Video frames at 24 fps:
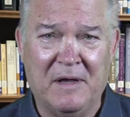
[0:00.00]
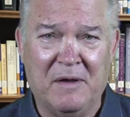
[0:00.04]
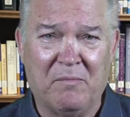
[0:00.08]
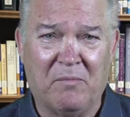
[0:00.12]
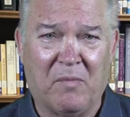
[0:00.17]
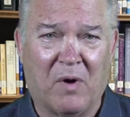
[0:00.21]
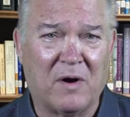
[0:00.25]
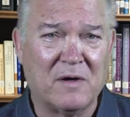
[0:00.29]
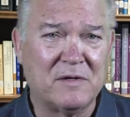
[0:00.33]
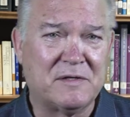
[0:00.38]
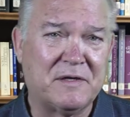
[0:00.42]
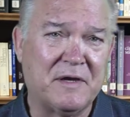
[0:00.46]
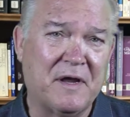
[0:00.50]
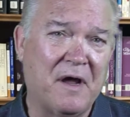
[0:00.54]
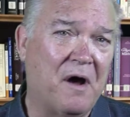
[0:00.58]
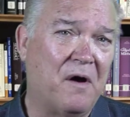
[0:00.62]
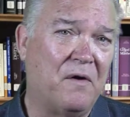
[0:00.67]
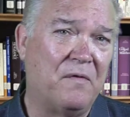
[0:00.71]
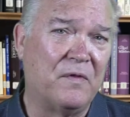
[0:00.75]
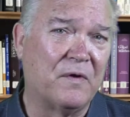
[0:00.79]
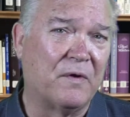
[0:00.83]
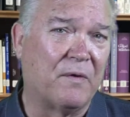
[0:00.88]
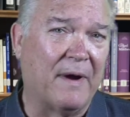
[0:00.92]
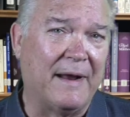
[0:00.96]

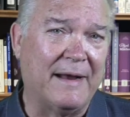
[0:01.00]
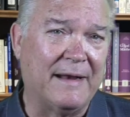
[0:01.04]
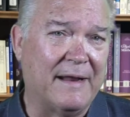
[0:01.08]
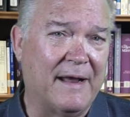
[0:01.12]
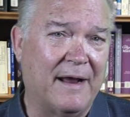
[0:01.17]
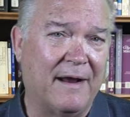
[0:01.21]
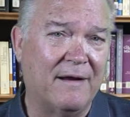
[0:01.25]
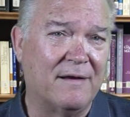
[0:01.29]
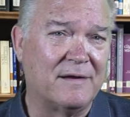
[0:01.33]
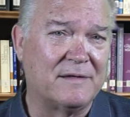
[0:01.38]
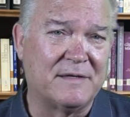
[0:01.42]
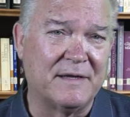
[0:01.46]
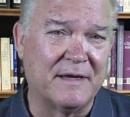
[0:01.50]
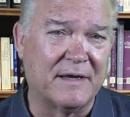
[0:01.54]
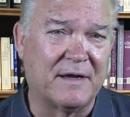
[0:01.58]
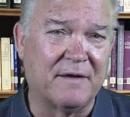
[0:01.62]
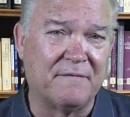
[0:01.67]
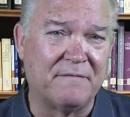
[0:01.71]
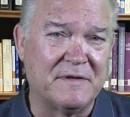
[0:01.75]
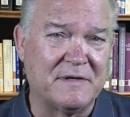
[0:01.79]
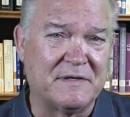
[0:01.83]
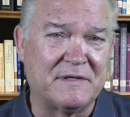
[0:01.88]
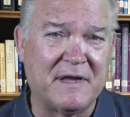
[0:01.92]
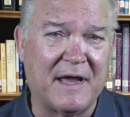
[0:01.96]
Marcion, the great heretic
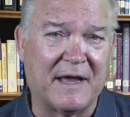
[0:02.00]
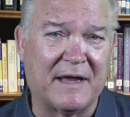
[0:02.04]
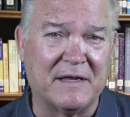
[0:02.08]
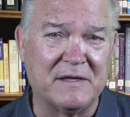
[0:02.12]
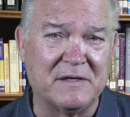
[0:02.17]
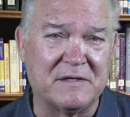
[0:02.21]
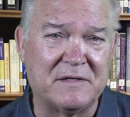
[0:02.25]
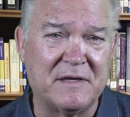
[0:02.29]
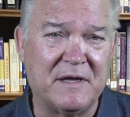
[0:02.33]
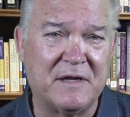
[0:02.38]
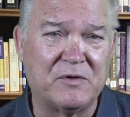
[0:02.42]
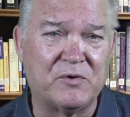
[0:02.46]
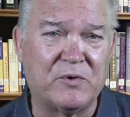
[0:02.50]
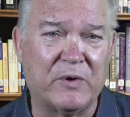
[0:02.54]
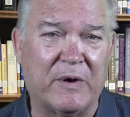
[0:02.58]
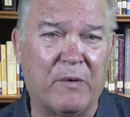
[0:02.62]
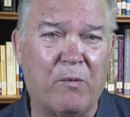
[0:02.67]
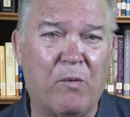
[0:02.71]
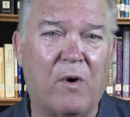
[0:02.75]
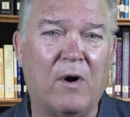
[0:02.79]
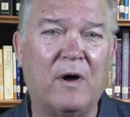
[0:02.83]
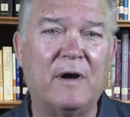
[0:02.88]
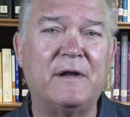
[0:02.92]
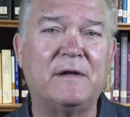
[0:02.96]
of the 2nd century,
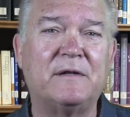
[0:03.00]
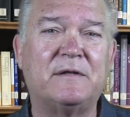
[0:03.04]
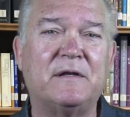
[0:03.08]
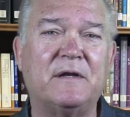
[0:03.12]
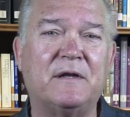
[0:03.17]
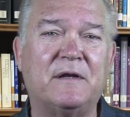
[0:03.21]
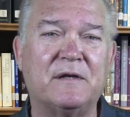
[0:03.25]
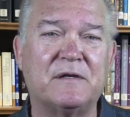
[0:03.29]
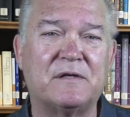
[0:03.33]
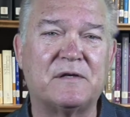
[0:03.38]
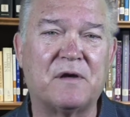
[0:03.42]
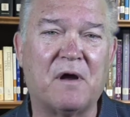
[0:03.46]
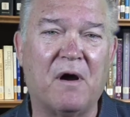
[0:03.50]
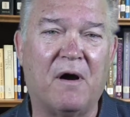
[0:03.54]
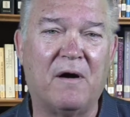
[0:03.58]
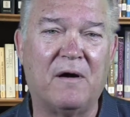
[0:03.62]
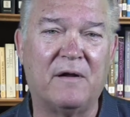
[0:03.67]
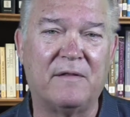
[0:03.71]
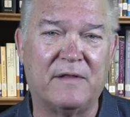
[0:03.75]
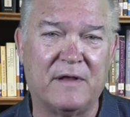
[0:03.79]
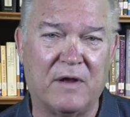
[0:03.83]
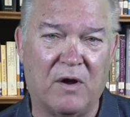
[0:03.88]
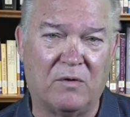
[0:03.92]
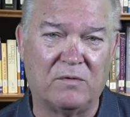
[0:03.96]
wanted to
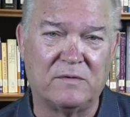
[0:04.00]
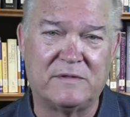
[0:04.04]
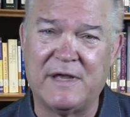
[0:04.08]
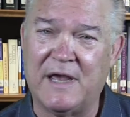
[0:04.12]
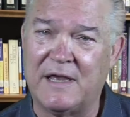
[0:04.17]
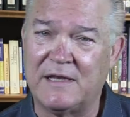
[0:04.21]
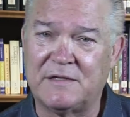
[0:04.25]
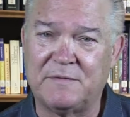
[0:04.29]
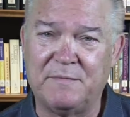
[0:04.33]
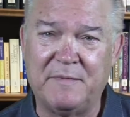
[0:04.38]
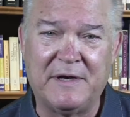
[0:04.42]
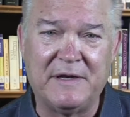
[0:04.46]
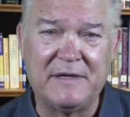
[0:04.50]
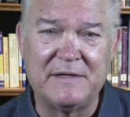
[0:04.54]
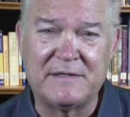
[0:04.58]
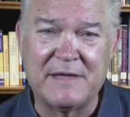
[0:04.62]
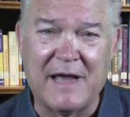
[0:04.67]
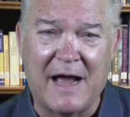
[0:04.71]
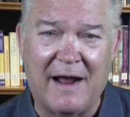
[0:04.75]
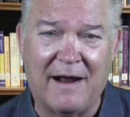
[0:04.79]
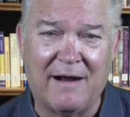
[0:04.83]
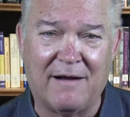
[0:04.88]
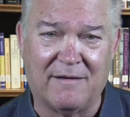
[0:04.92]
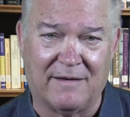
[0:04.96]
discard the Old Testament
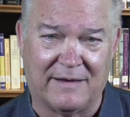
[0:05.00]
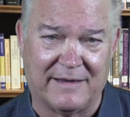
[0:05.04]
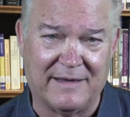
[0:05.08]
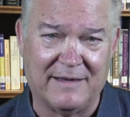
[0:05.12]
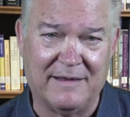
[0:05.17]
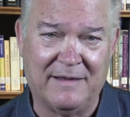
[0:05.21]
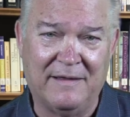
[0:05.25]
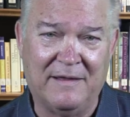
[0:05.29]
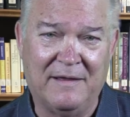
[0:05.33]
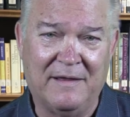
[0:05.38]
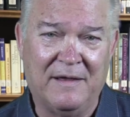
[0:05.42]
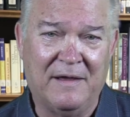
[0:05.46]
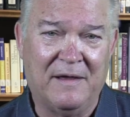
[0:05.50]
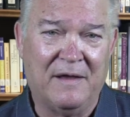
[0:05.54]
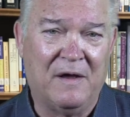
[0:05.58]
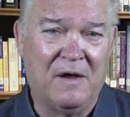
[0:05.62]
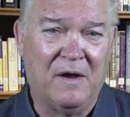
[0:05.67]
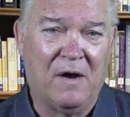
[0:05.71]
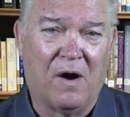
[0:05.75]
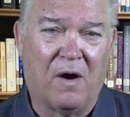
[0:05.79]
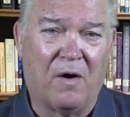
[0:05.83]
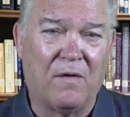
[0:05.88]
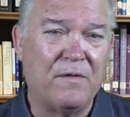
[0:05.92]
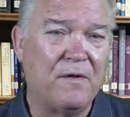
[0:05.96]
entirely.
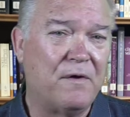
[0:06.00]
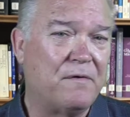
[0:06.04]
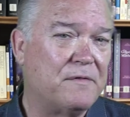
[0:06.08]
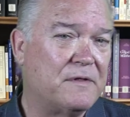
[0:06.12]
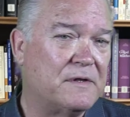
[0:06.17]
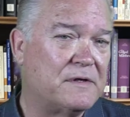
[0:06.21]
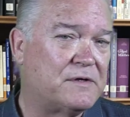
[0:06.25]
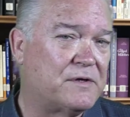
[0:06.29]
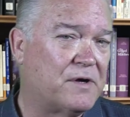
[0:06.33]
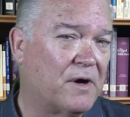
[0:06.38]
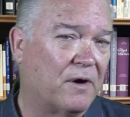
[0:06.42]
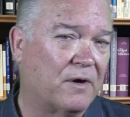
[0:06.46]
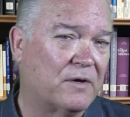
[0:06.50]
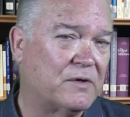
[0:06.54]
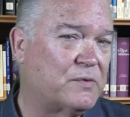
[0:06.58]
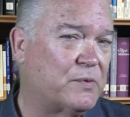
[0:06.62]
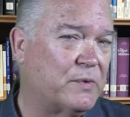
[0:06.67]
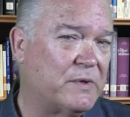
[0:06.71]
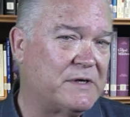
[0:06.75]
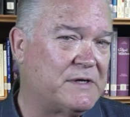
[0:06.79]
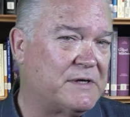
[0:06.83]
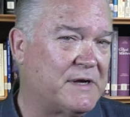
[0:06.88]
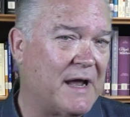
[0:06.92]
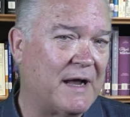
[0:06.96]
Although the church
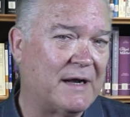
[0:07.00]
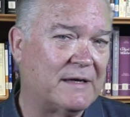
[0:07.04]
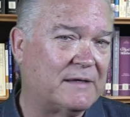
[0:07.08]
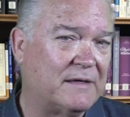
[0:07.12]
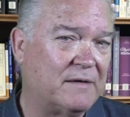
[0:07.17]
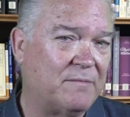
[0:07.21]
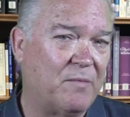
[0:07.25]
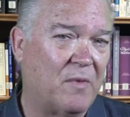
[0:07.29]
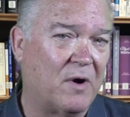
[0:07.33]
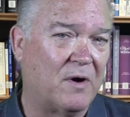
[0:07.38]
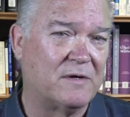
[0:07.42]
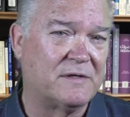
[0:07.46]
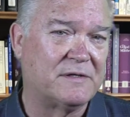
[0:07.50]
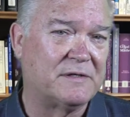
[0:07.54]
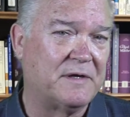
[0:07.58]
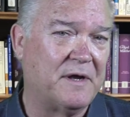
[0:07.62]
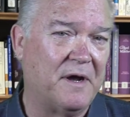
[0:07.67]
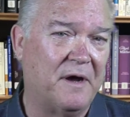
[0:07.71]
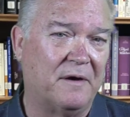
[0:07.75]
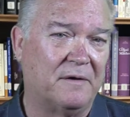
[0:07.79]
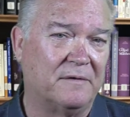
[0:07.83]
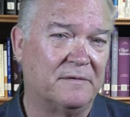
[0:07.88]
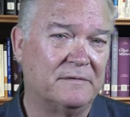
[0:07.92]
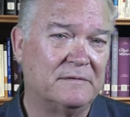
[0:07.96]
rejected
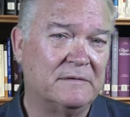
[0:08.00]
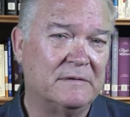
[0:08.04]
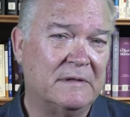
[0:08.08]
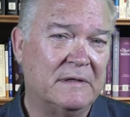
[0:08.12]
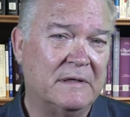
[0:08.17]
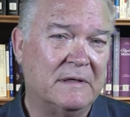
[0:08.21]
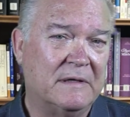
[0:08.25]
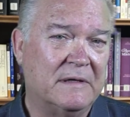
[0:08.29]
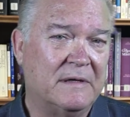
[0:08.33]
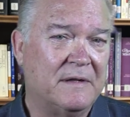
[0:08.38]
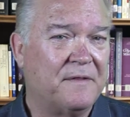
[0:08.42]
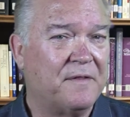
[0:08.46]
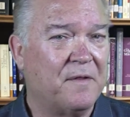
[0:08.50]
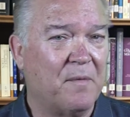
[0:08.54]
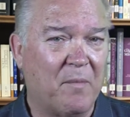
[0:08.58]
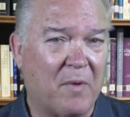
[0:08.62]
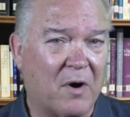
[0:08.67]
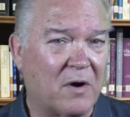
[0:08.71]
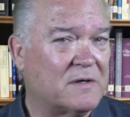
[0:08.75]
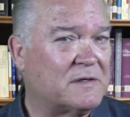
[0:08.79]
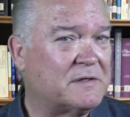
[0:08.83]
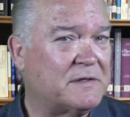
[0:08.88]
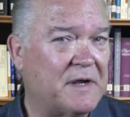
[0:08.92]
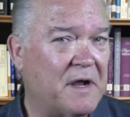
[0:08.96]
Marcion, the
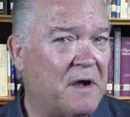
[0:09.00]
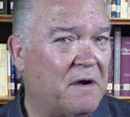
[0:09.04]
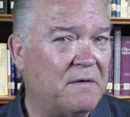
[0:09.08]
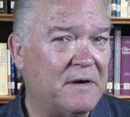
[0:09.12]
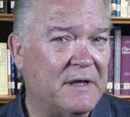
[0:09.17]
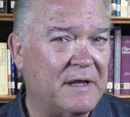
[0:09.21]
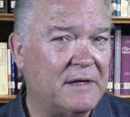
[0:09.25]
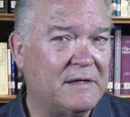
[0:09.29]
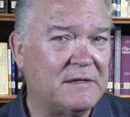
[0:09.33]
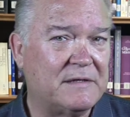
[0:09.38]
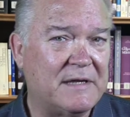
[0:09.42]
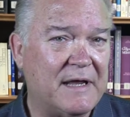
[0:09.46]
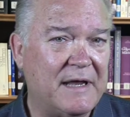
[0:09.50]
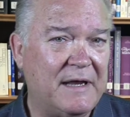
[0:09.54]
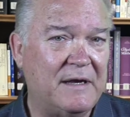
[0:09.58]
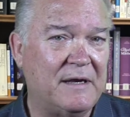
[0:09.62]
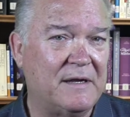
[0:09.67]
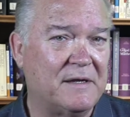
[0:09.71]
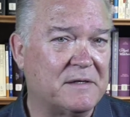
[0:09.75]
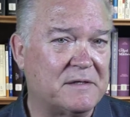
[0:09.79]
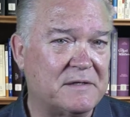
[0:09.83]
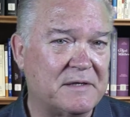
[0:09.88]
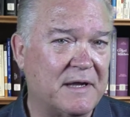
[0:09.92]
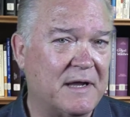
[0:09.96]
Marcionian
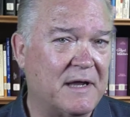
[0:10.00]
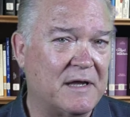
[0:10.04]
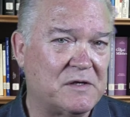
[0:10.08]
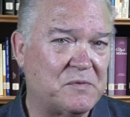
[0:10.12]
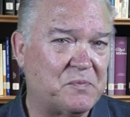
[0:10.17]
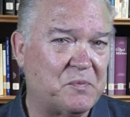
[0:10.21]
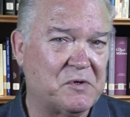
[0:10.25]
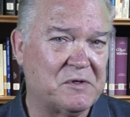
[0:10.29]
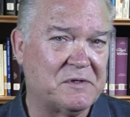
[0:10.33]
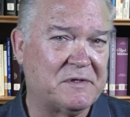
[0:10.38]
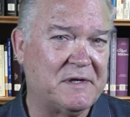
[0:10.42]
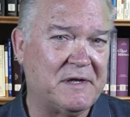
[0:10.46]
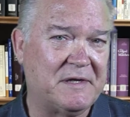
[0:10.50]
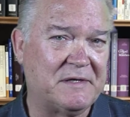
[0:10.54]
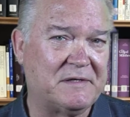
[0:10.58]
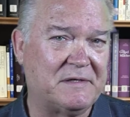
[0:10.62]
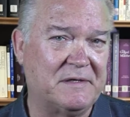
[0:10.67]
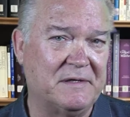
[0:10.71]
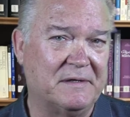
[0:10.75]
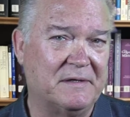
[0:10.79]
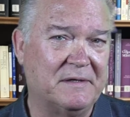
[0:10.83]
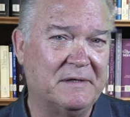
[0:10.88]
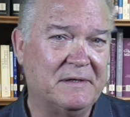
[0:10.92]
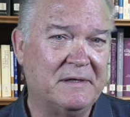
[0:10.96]
tendency has
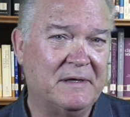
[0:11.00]
persisted.